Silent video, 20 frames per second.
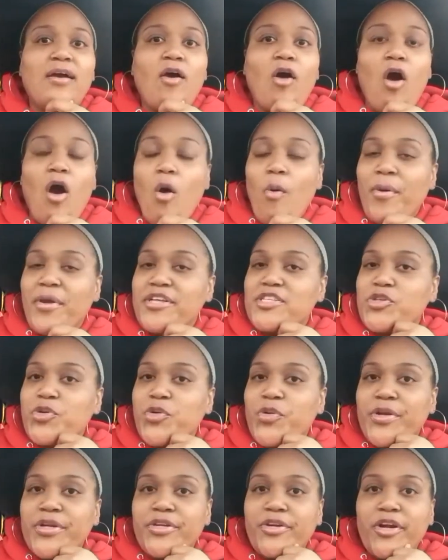always
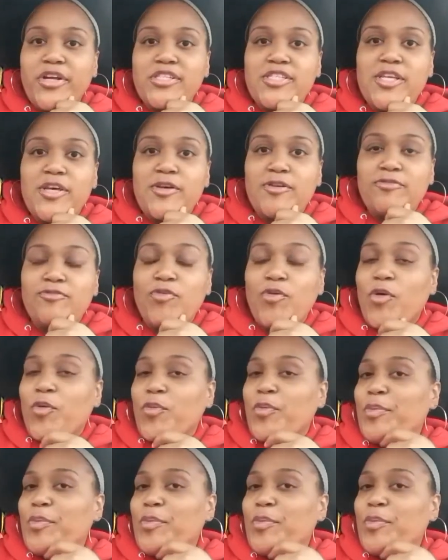credit ourselves for.